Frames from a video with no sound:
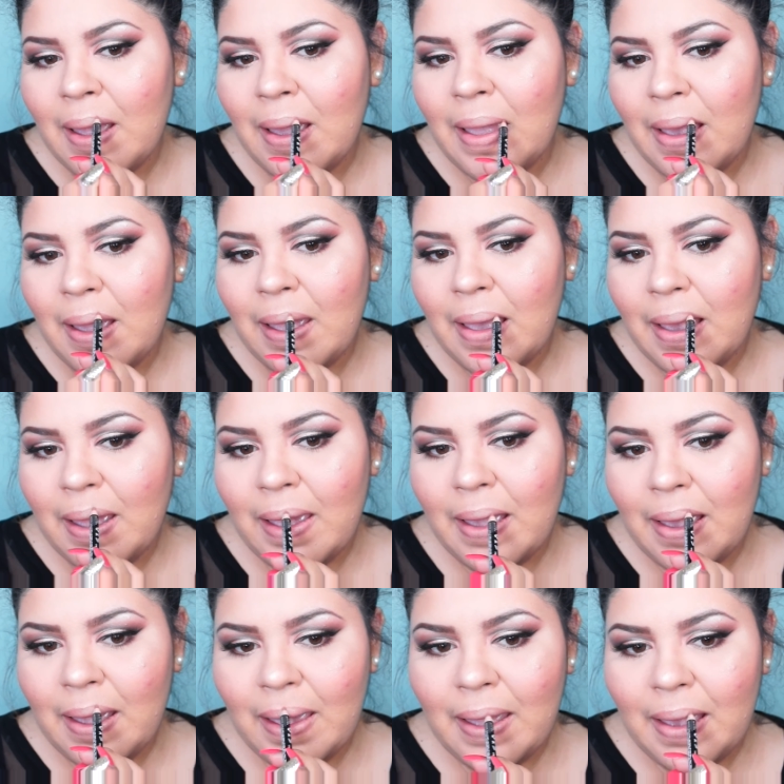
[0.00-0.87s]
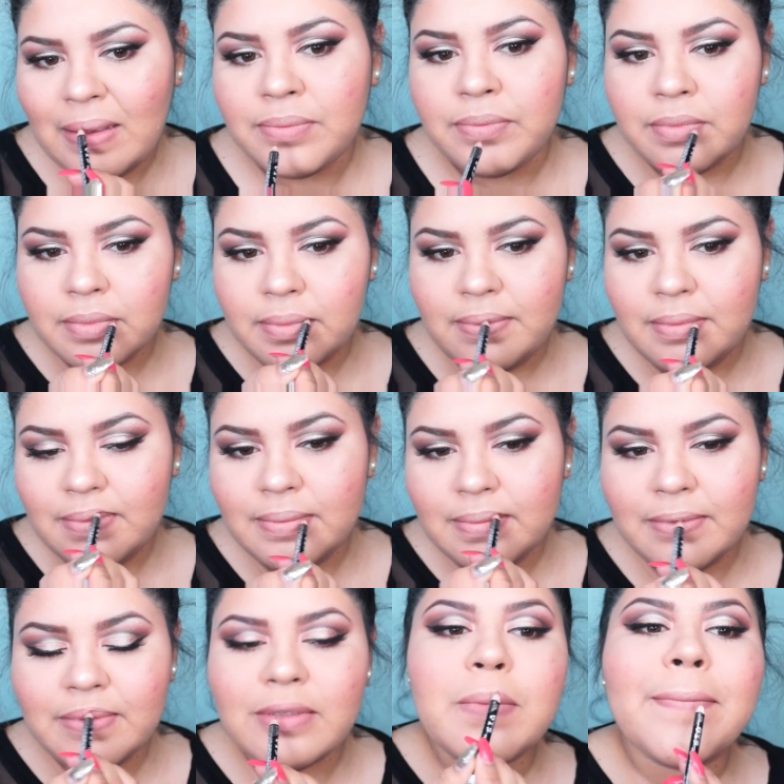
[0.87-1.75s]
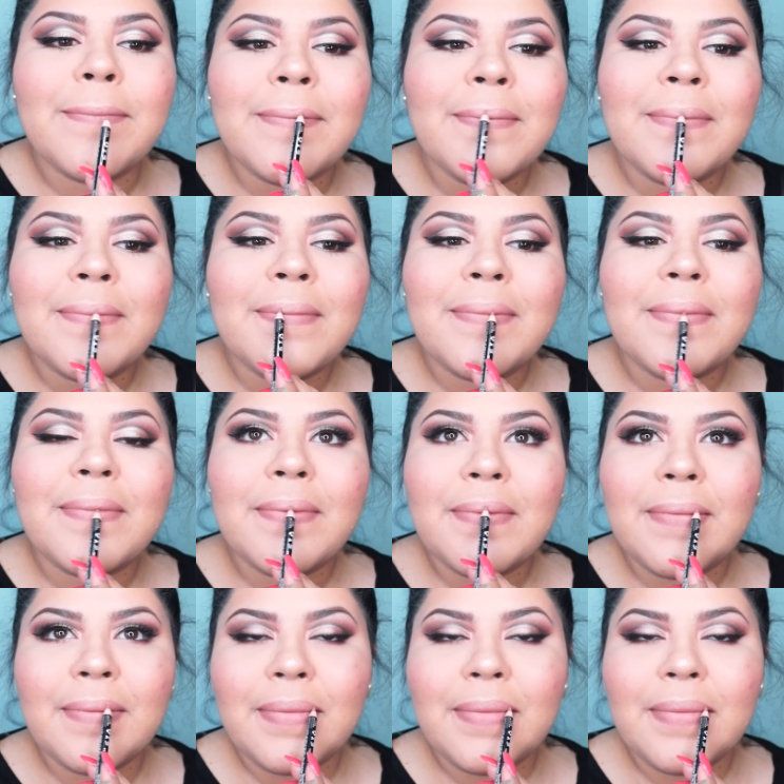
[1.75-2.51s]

I think it's called Neutral, and I'm just